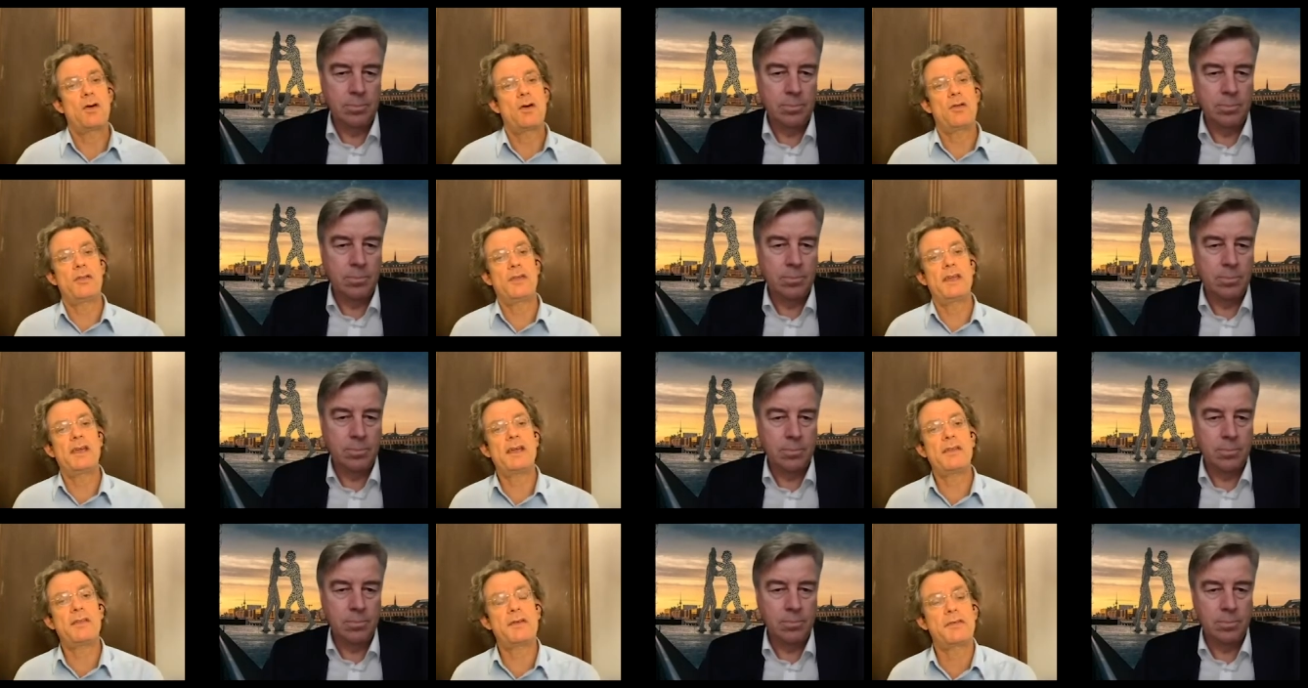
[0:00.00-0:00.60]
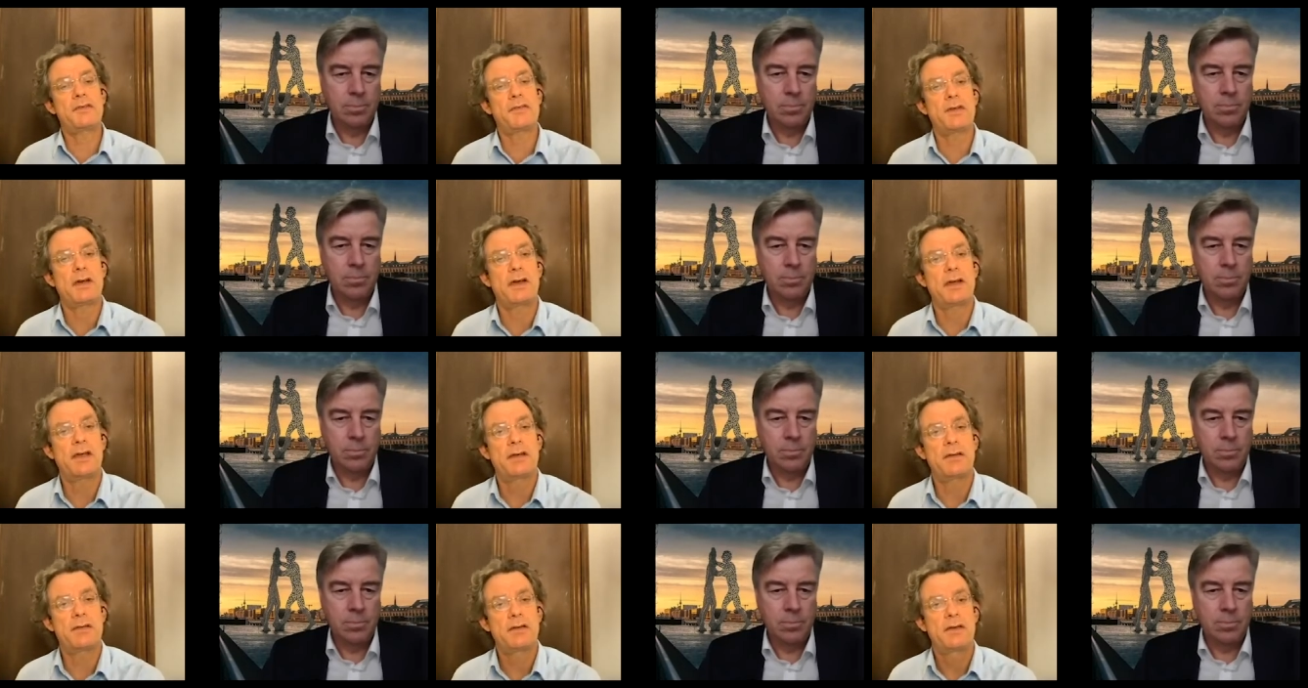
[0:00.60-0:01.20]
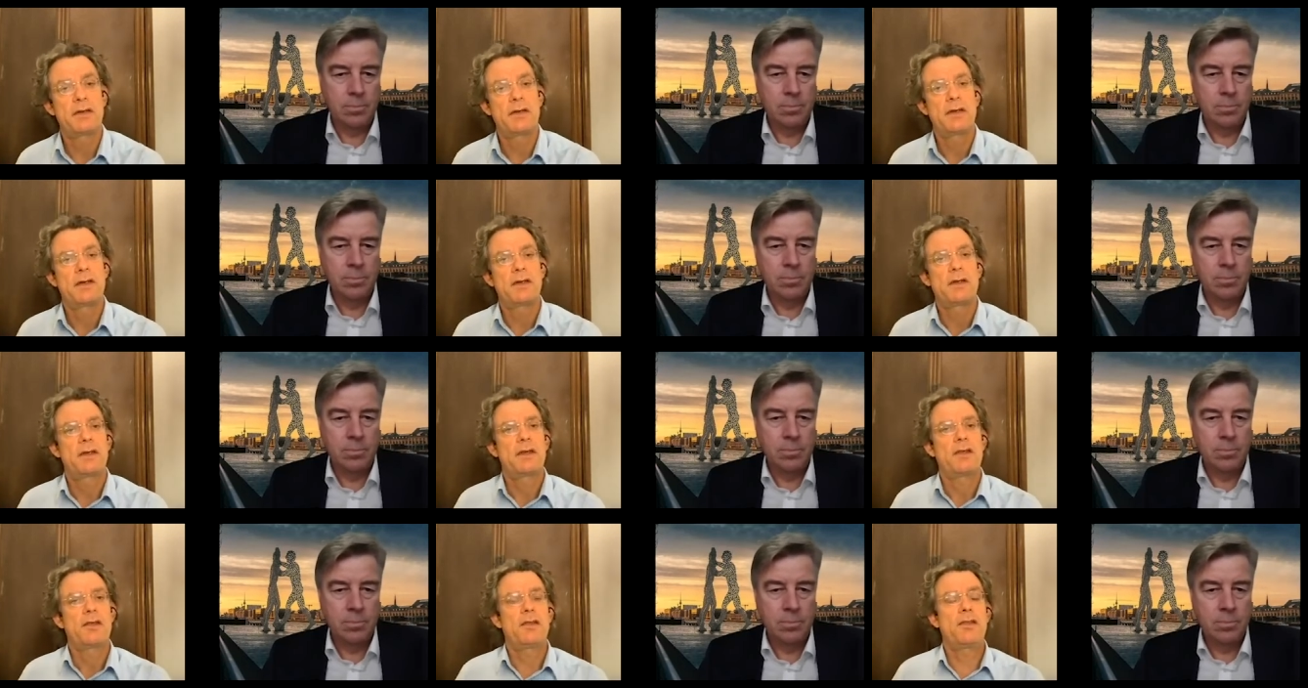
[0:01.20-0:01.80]
Speaker 1: On hmm. the other side,
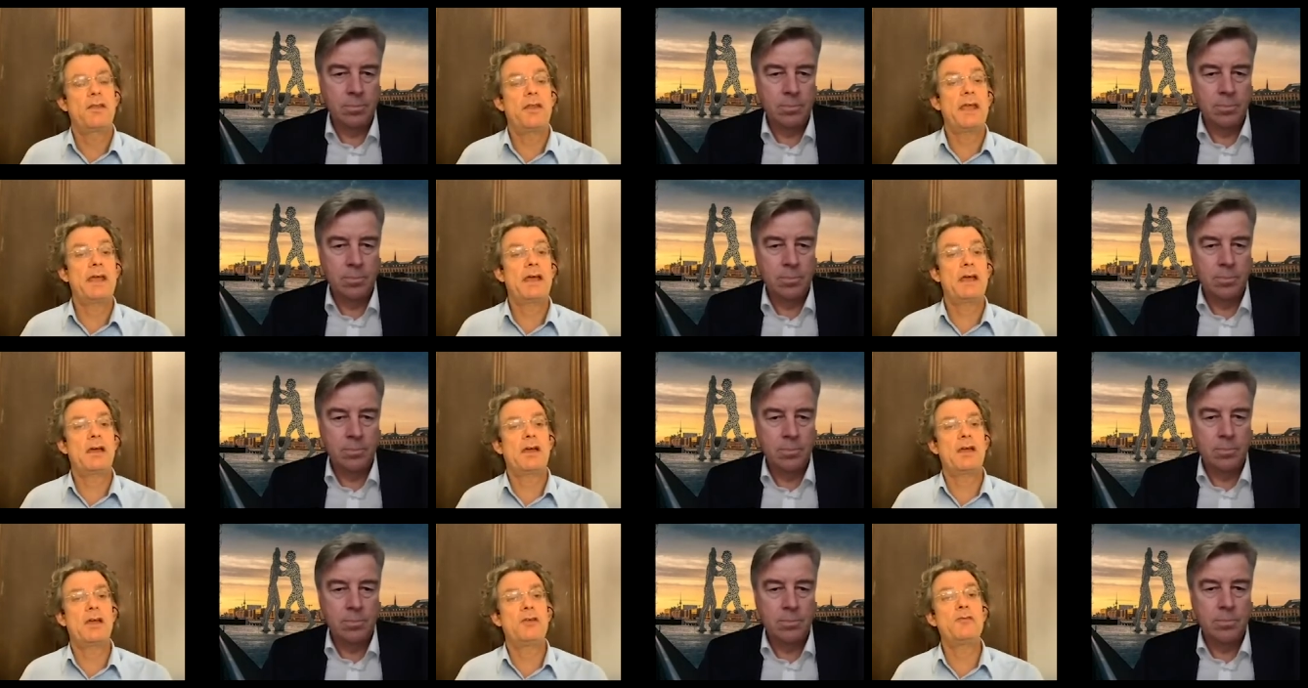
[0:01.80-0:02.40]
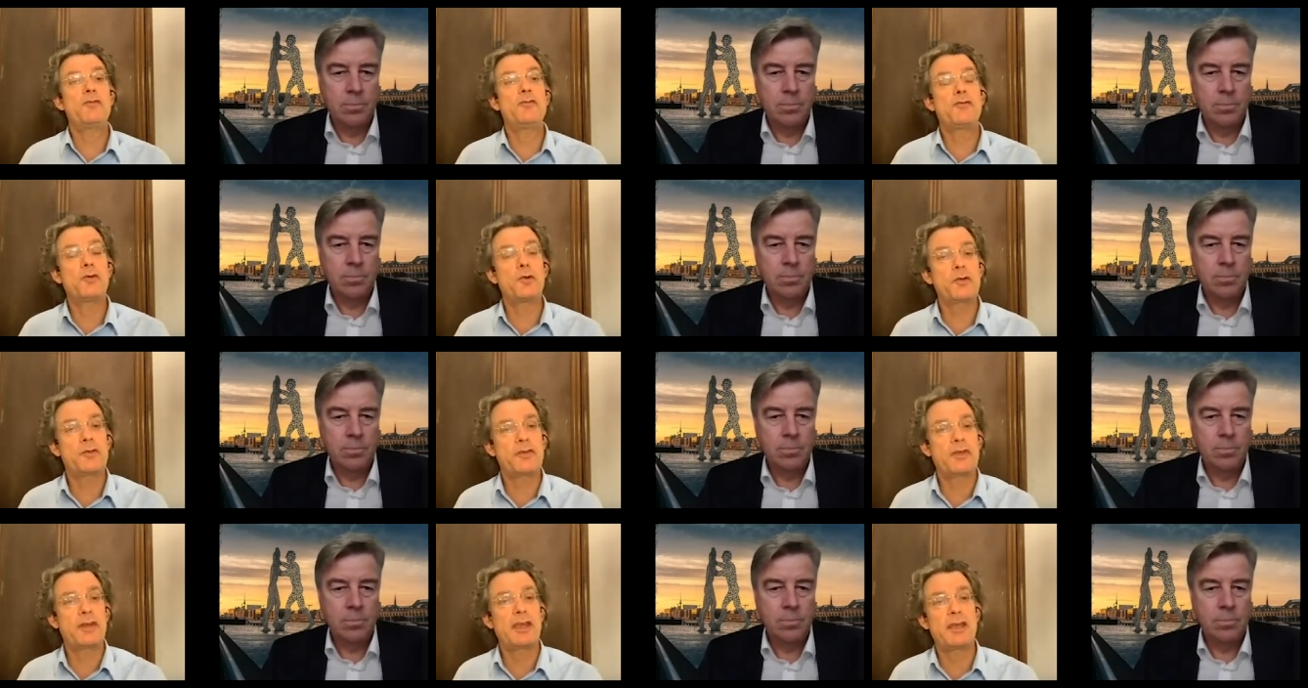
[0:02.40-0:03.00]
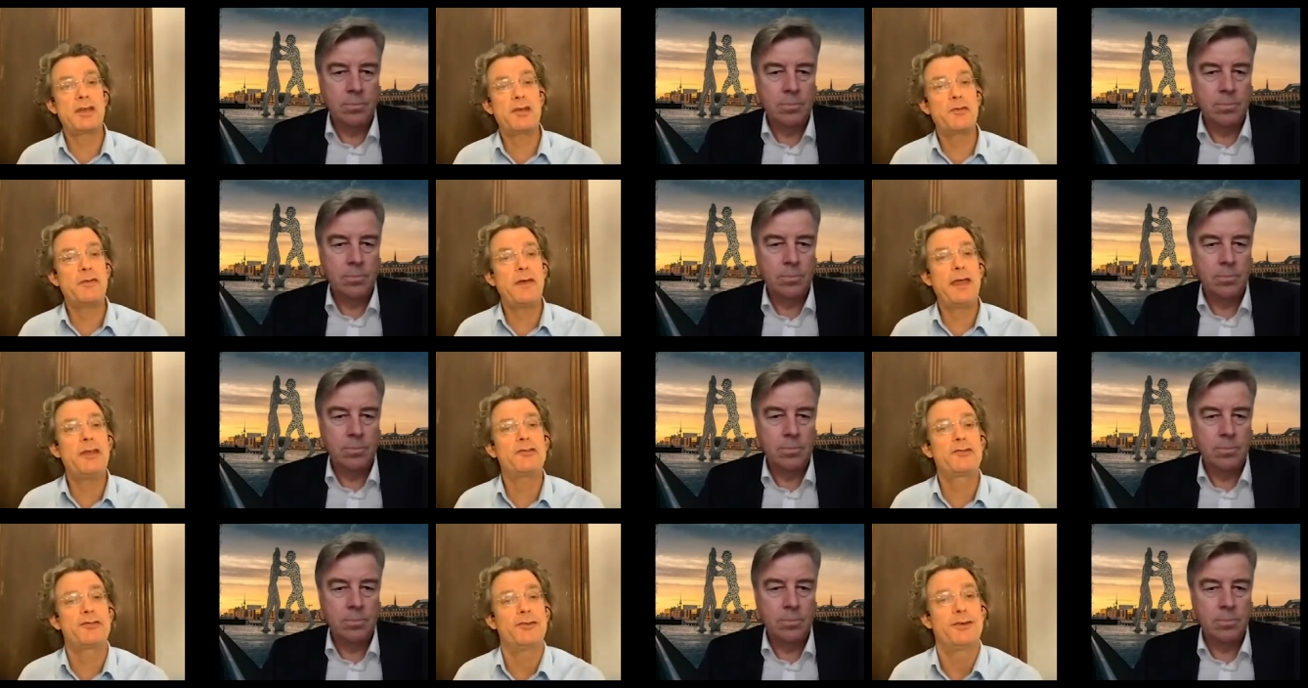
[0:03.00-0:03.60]
they are enforcing
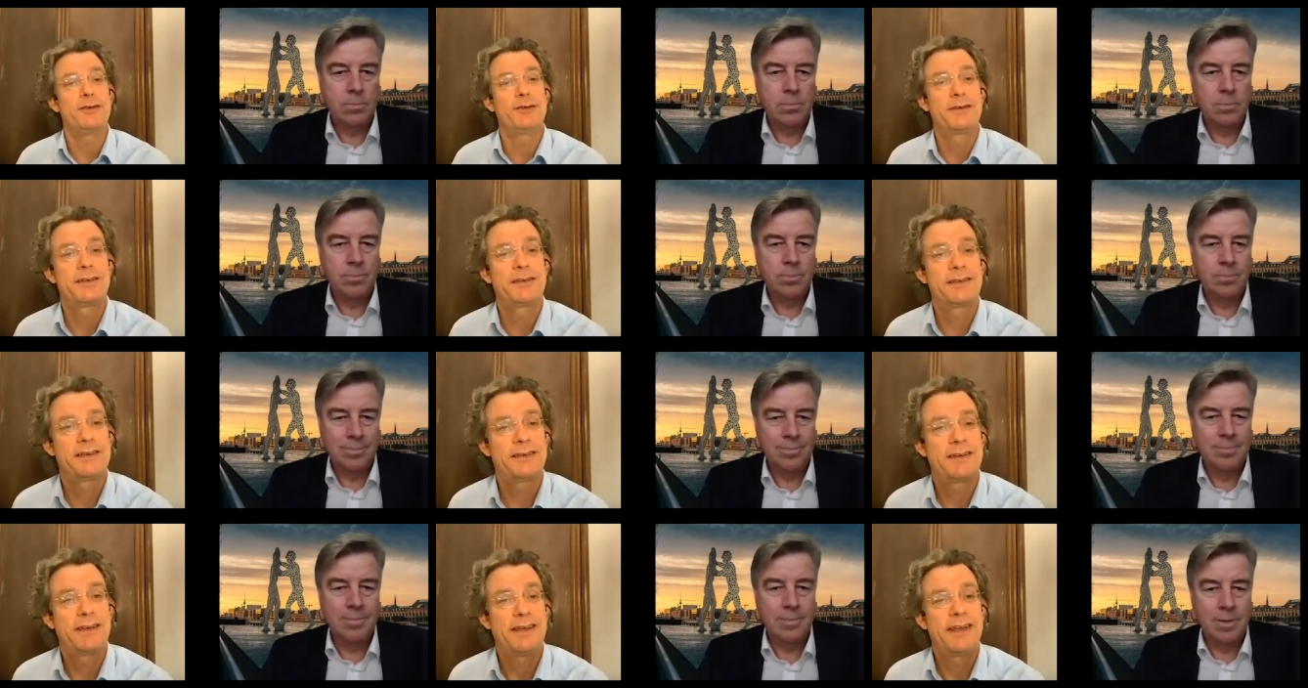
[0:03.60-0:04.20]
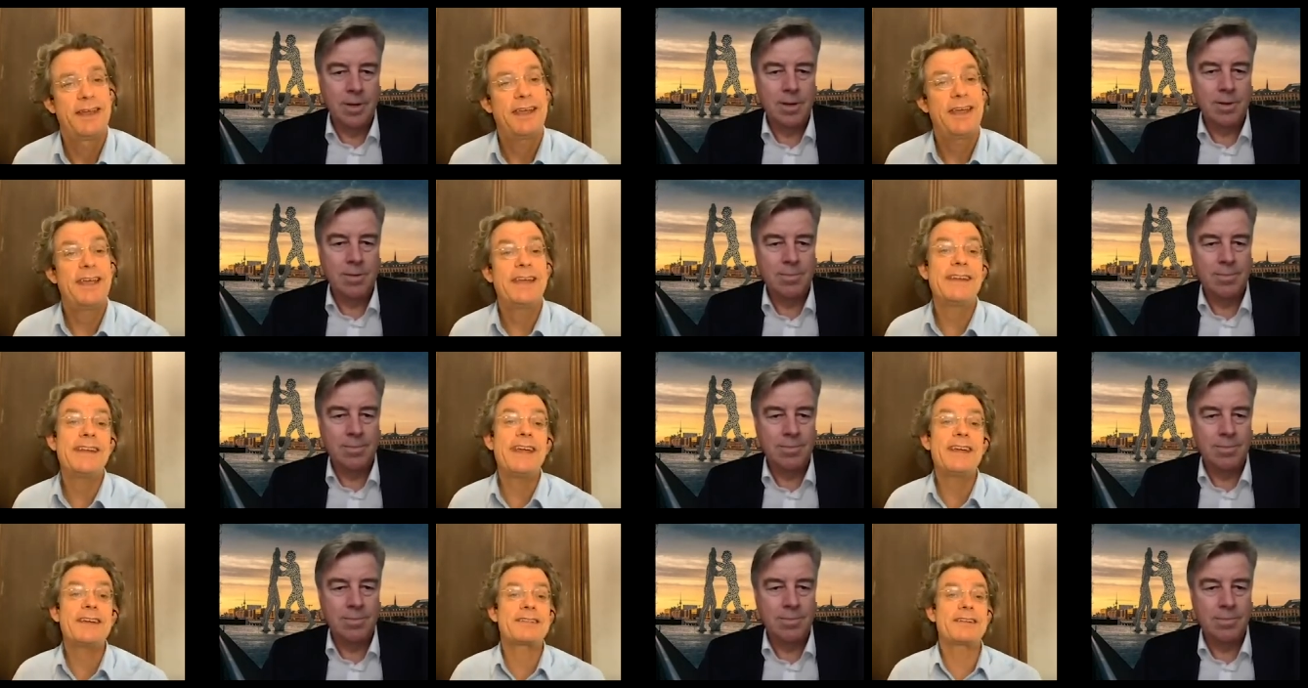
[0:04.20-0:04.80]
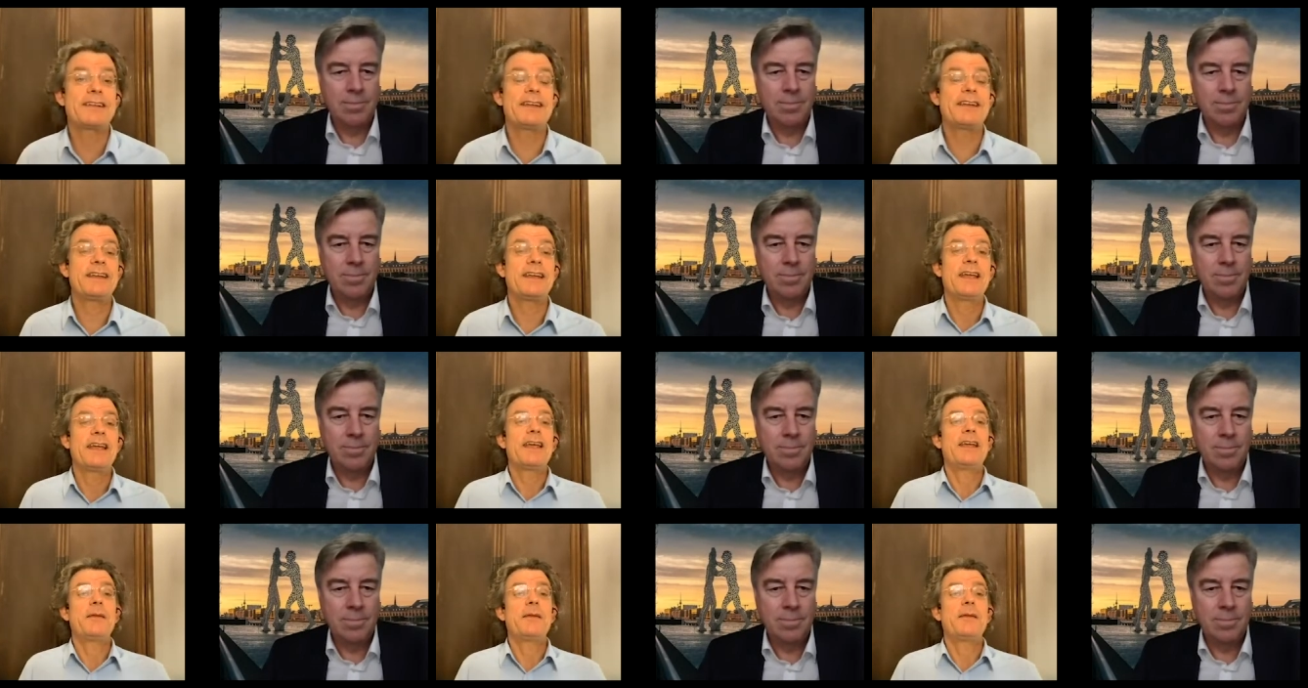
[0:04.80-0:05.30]
innovation. Yeah. And actually,